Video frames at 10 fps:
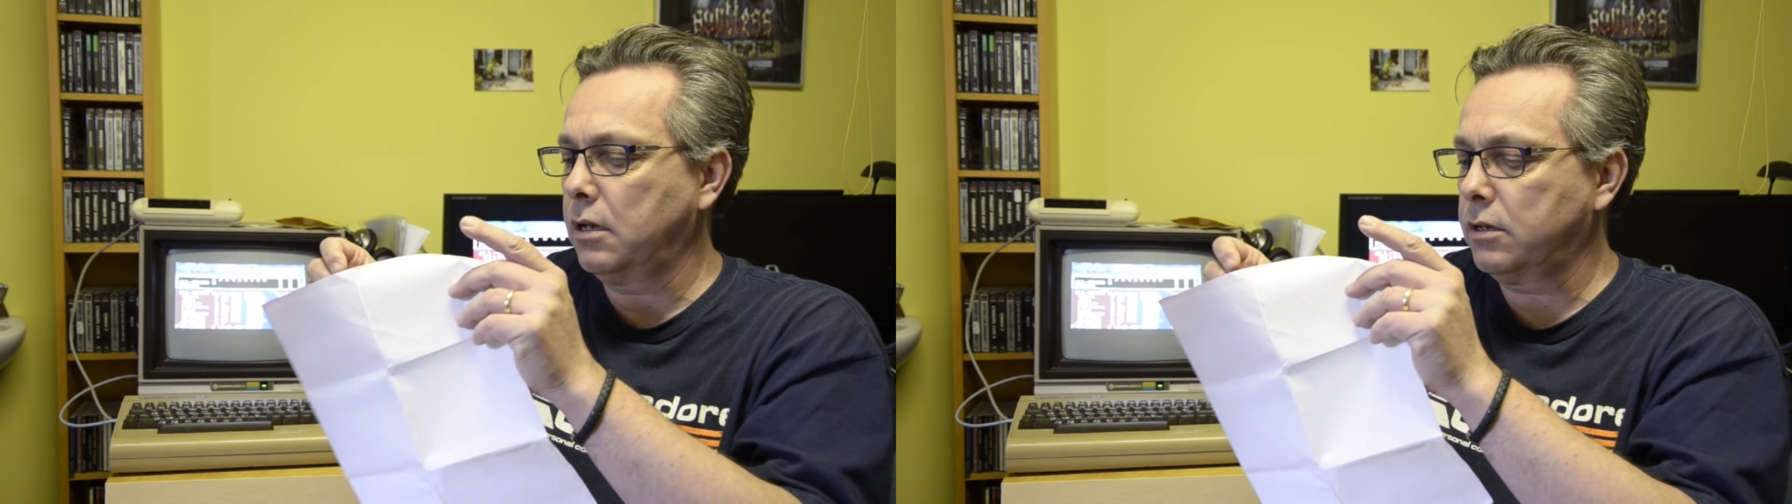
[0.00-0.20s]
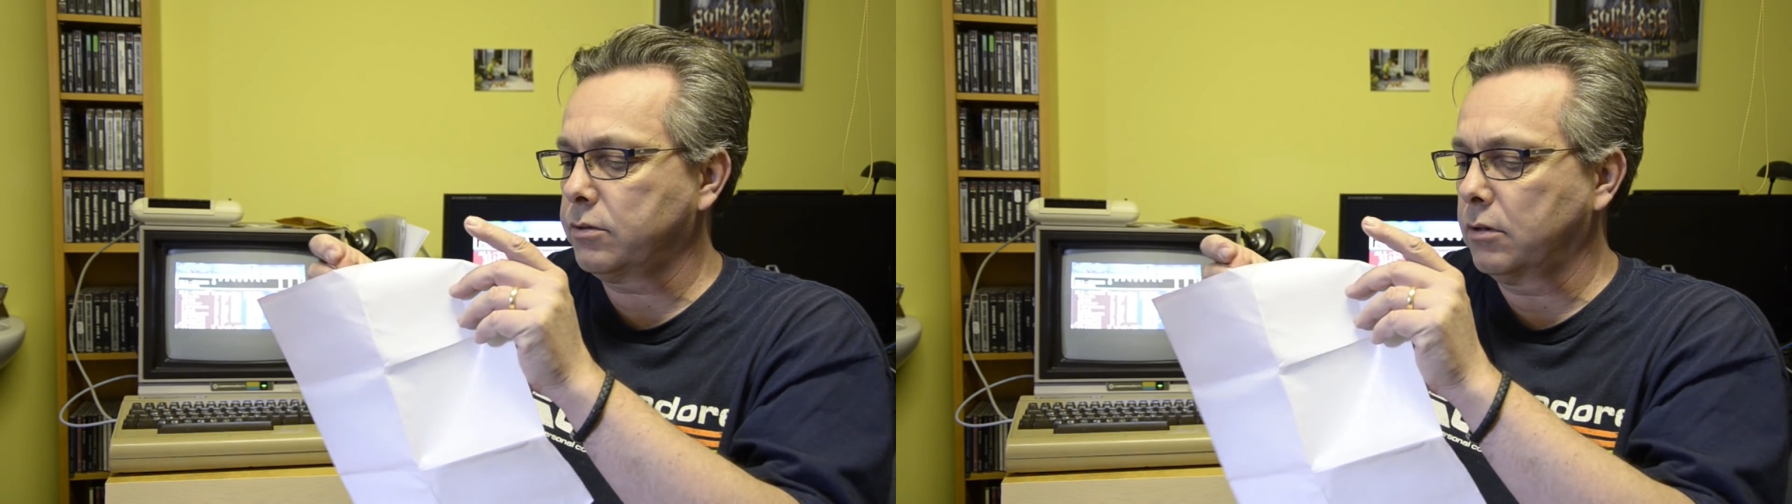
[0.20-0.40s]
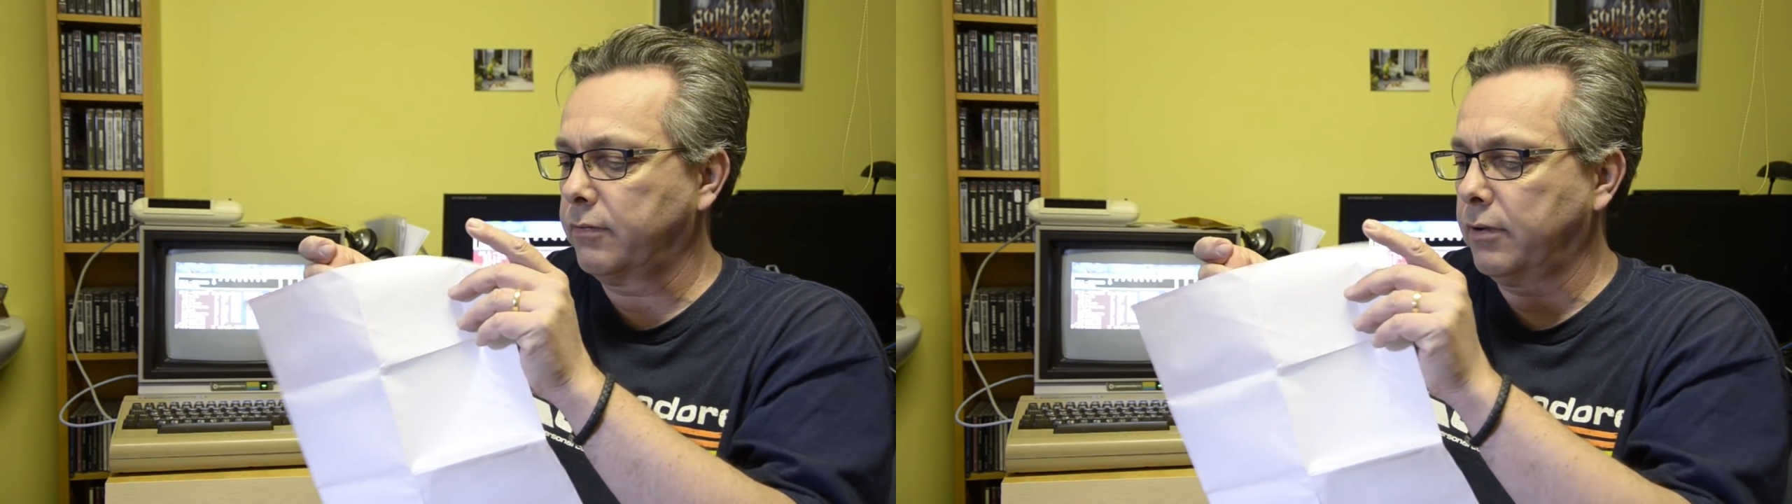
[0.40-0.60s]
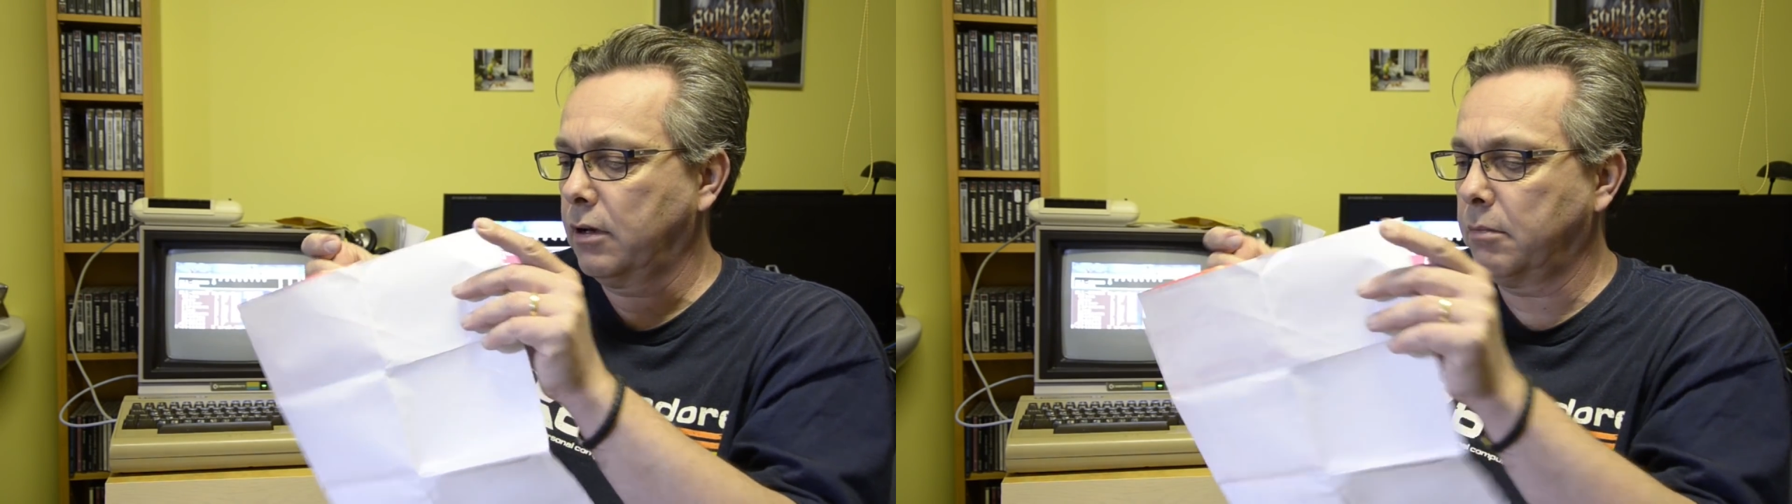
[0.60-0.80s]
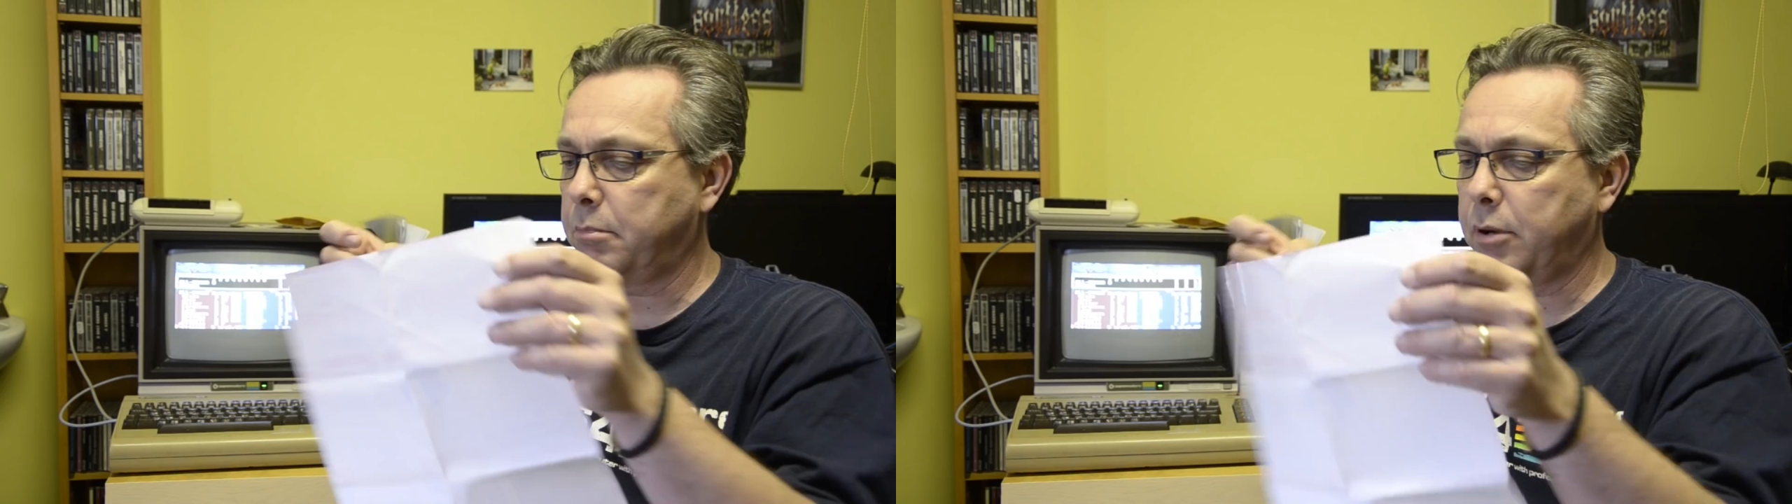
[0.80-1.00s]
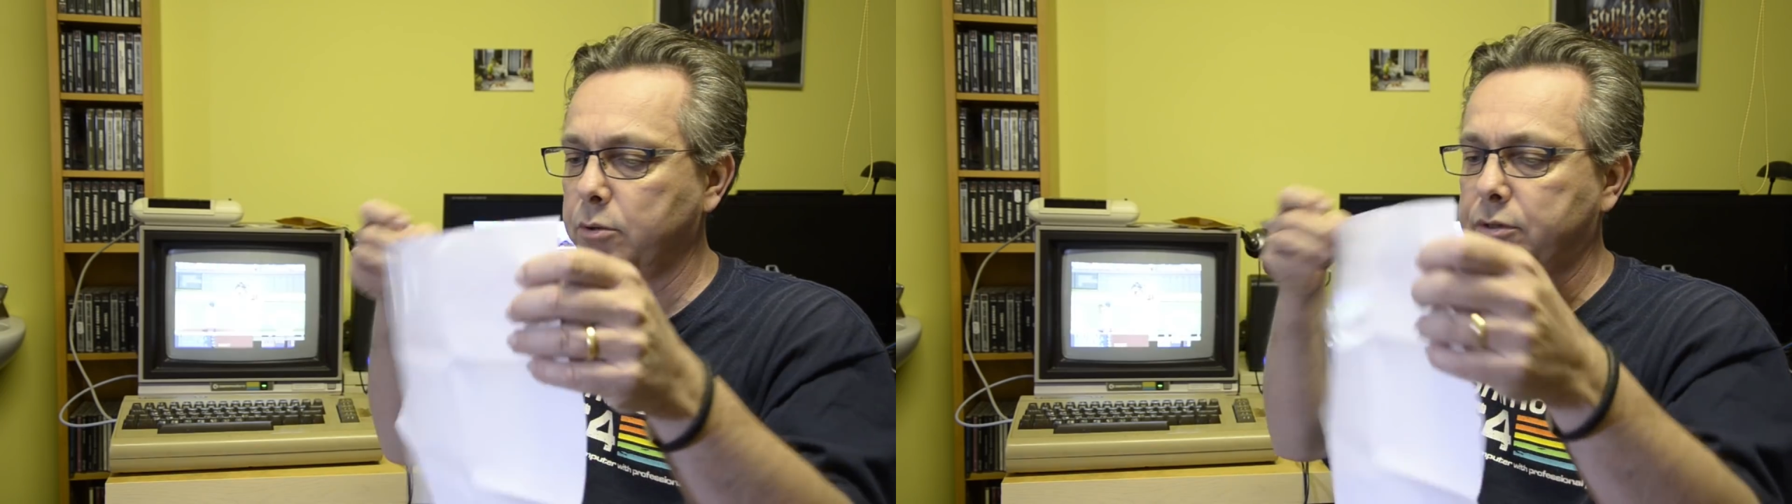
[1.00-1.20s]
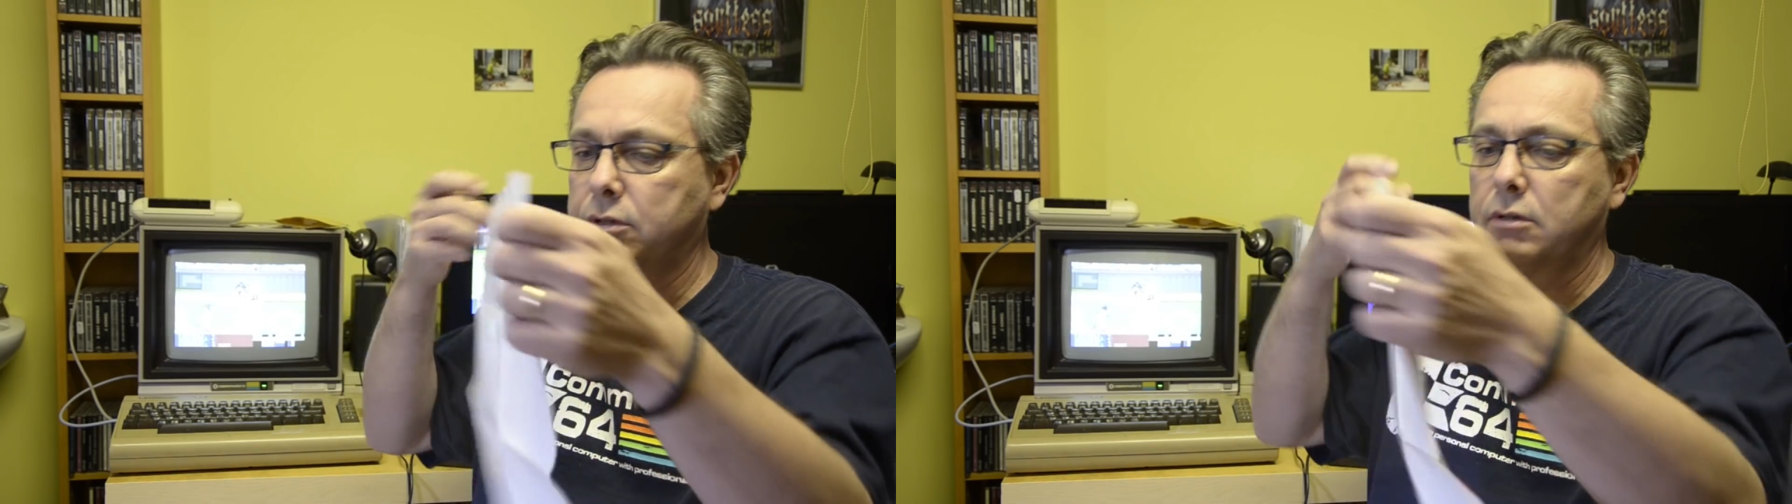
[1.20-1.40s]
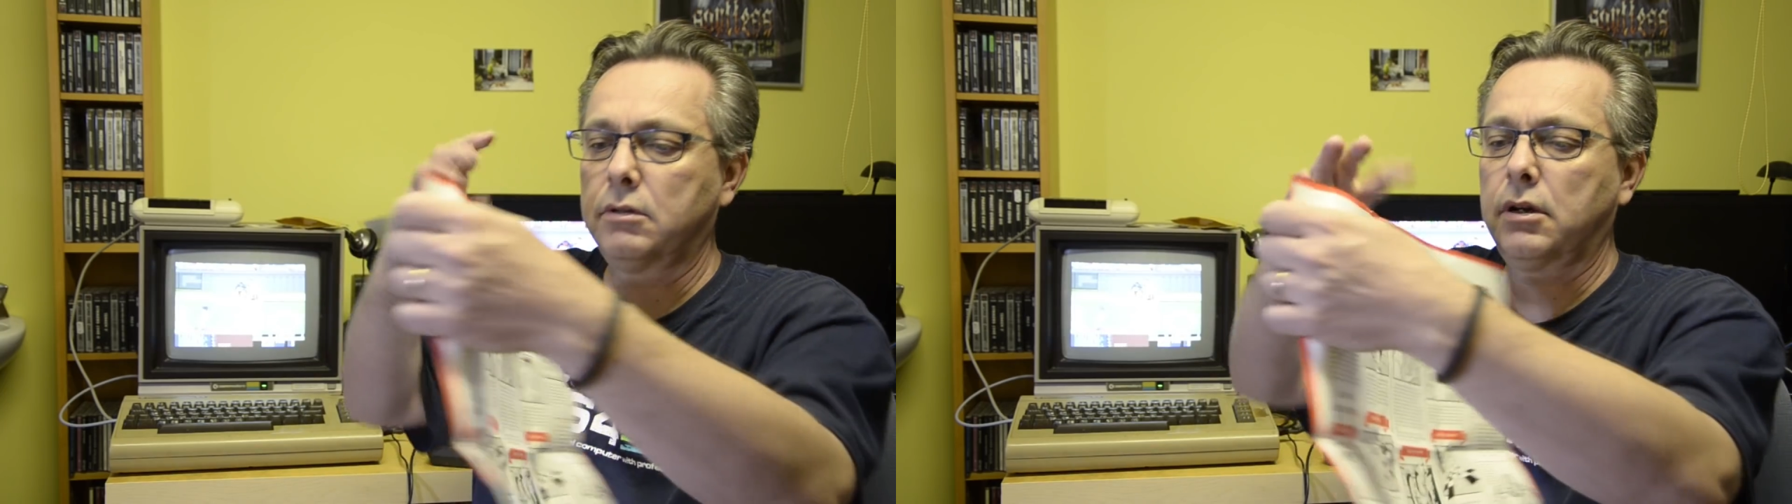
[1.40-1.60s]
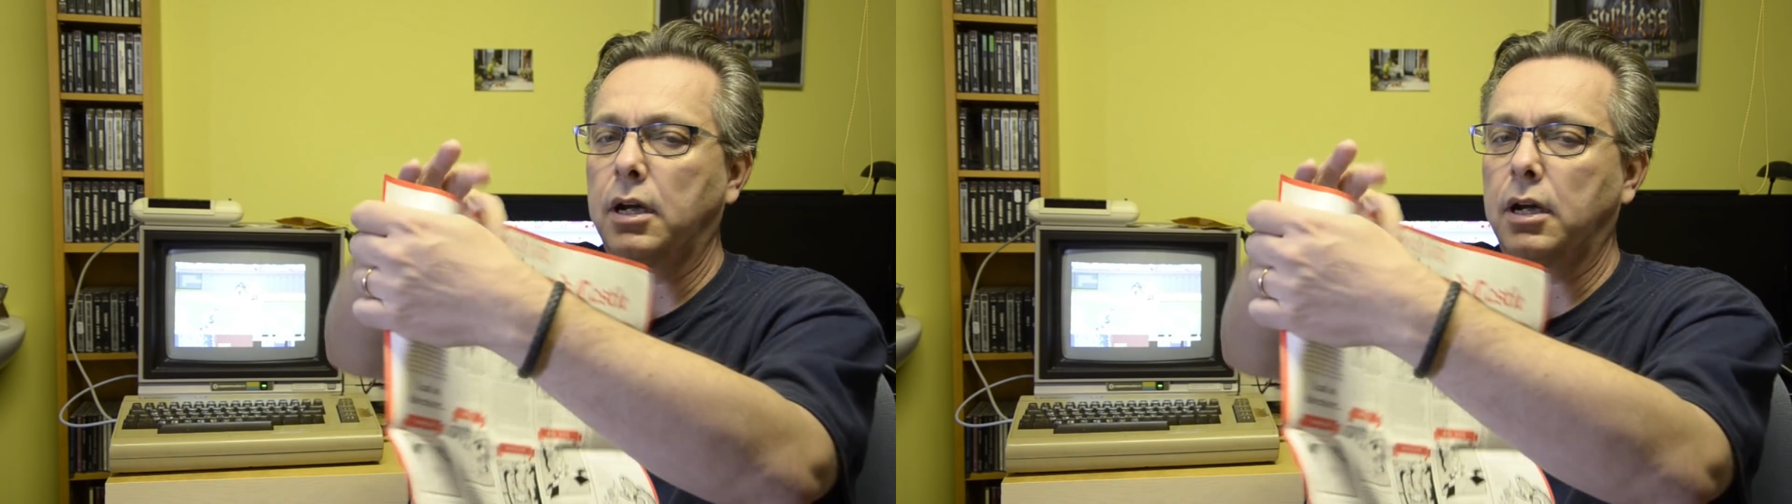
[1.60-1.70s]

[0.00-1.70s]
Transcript: sort of a poster